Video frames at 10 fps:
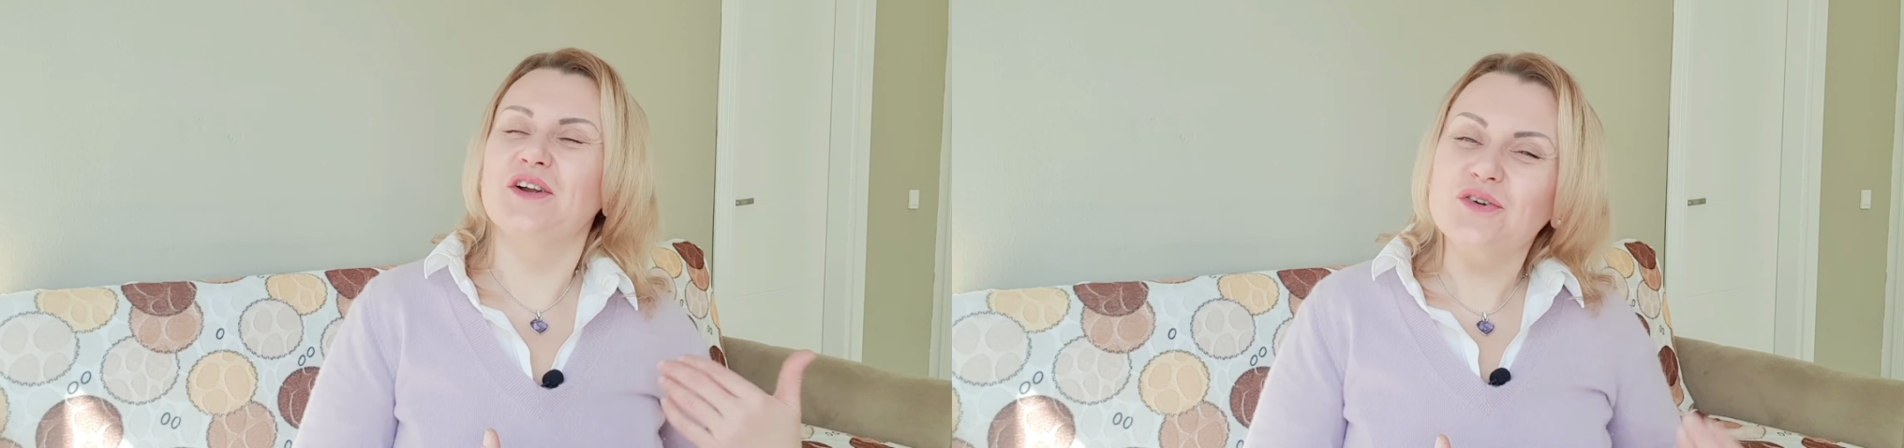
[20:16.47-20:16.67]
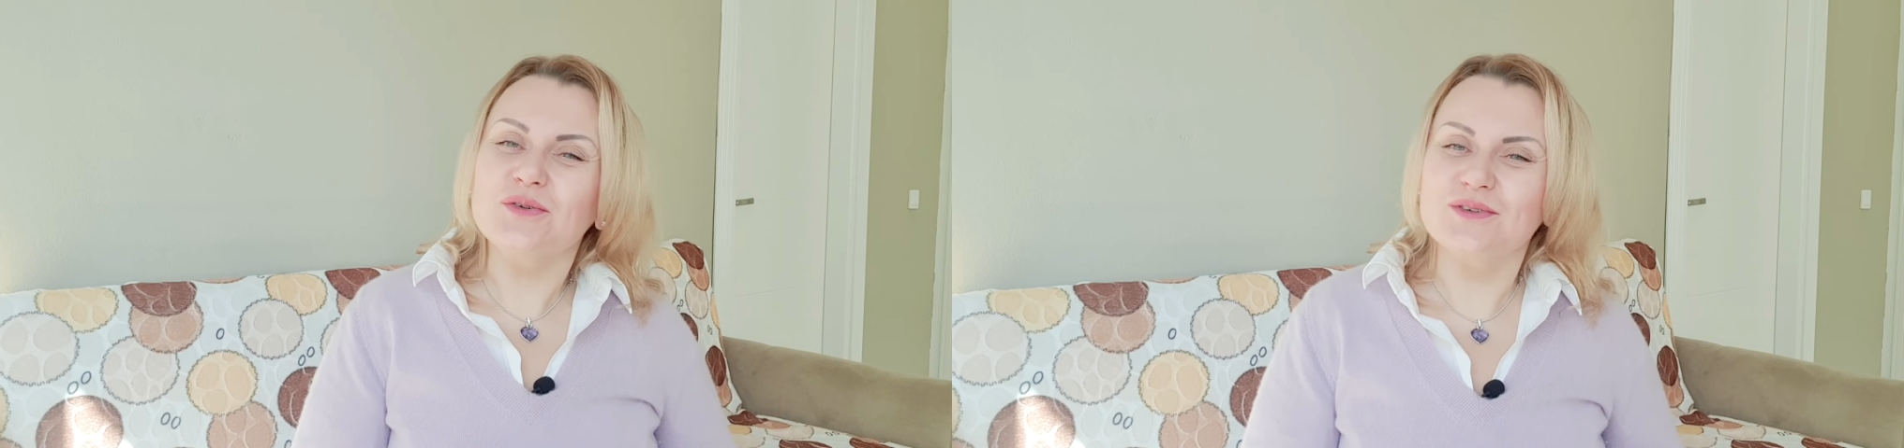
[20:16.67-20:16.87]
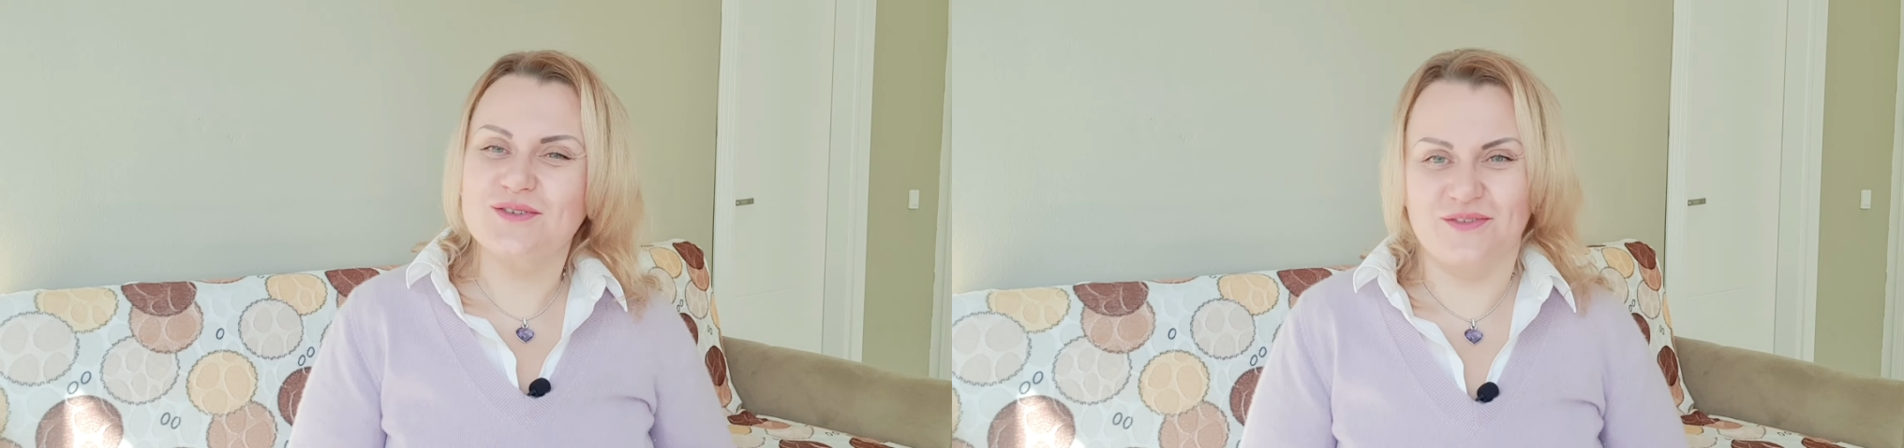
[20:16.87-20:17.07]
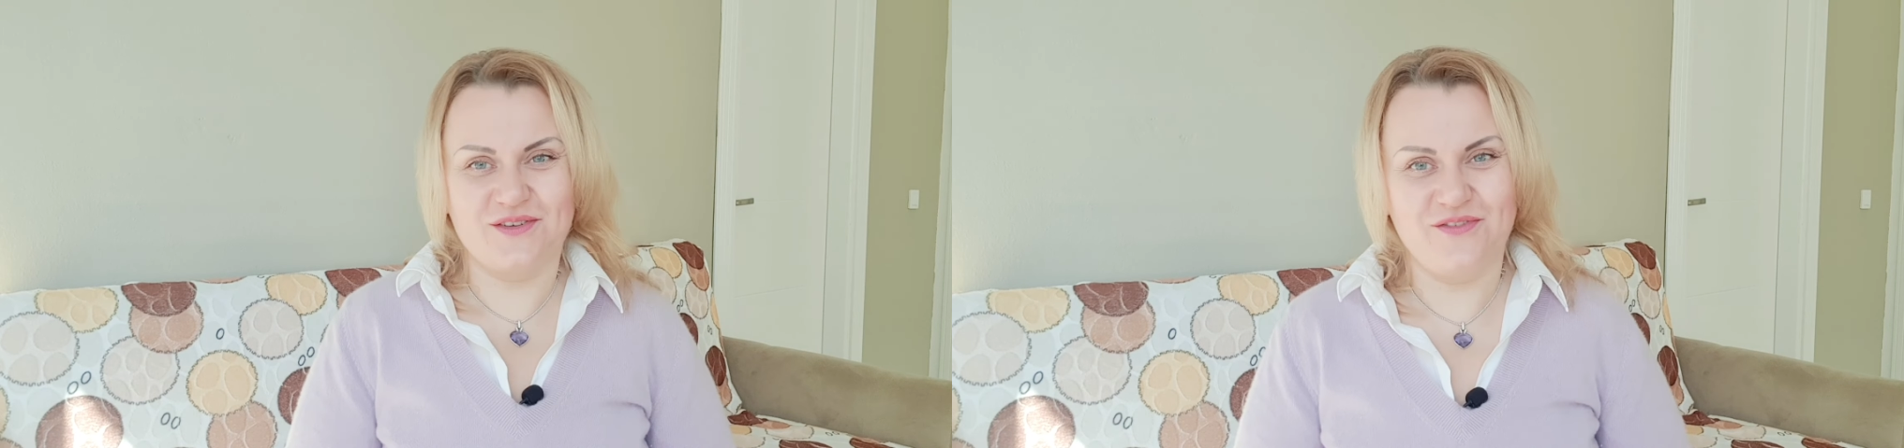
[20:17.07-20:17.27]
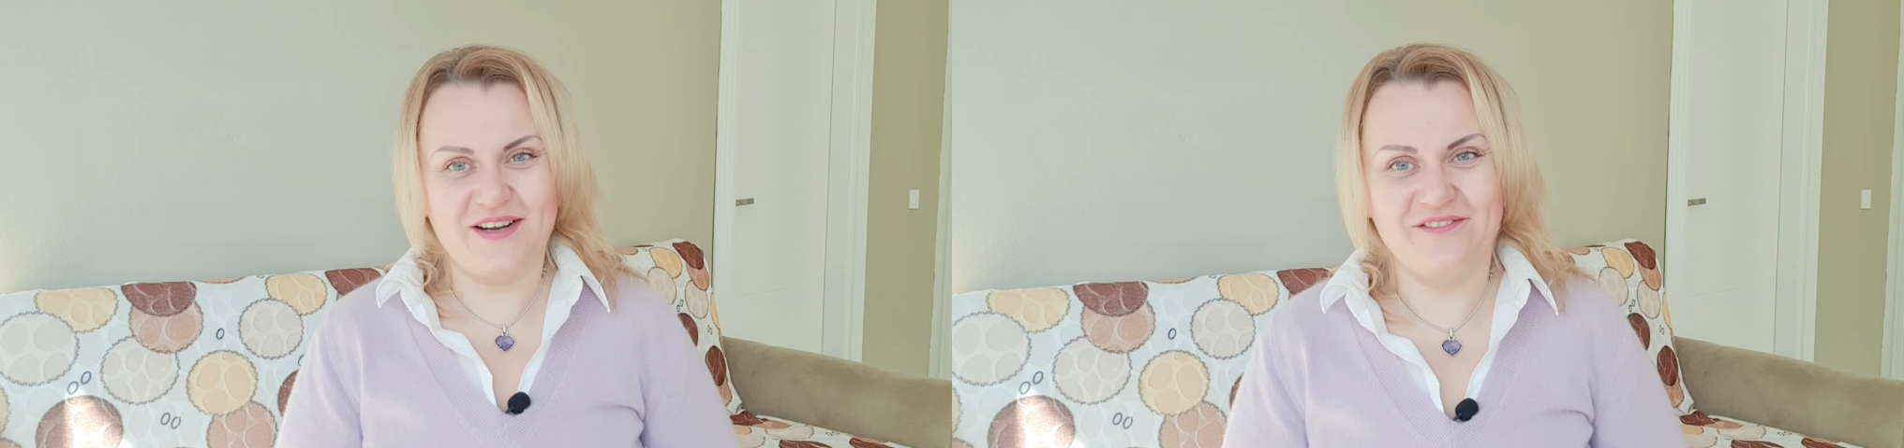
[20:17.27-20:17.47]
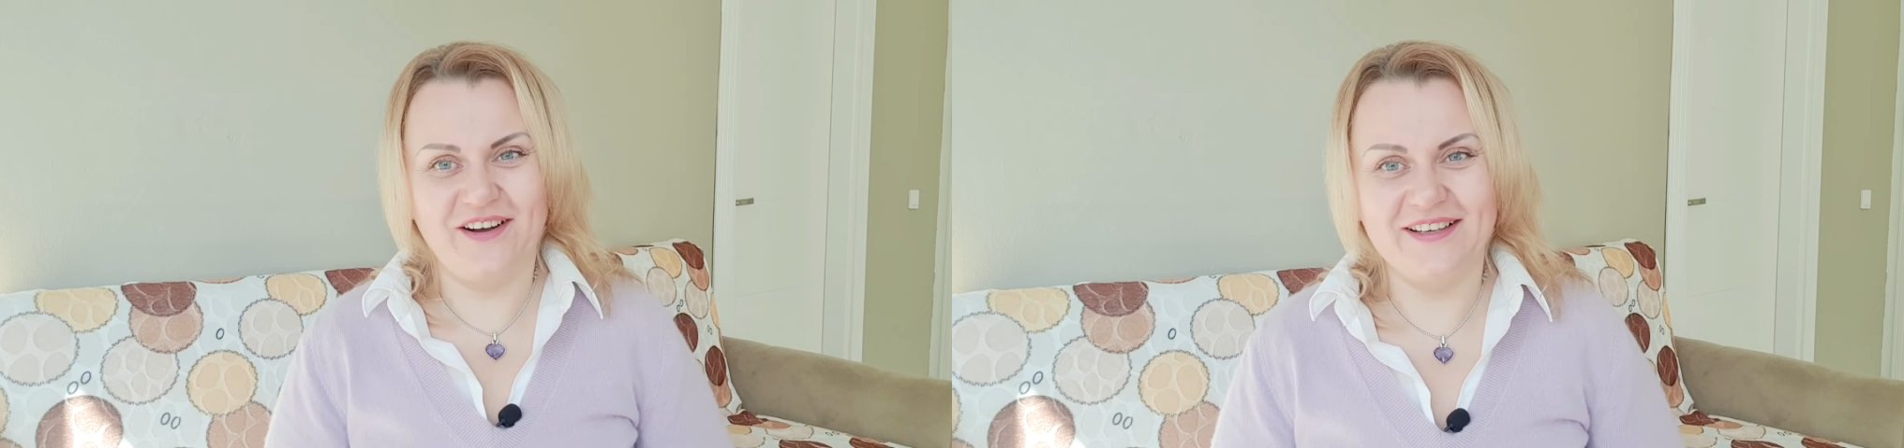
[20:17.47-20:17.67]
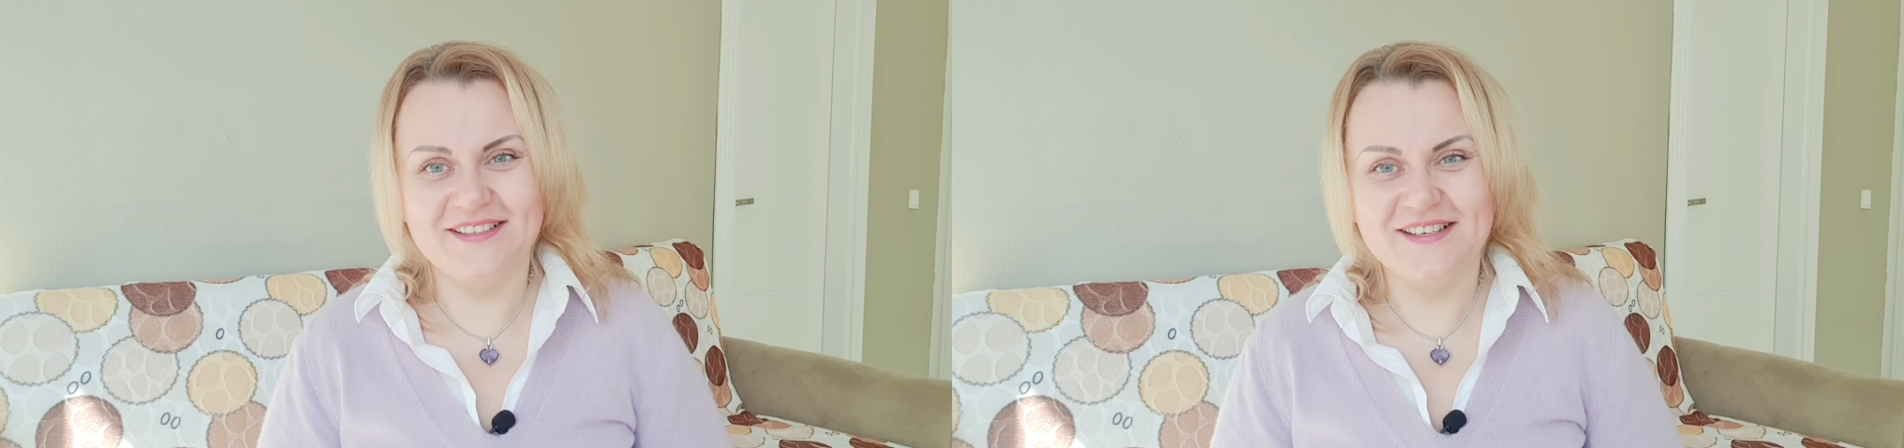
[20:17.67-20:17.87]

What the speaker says: rules of the fair fight.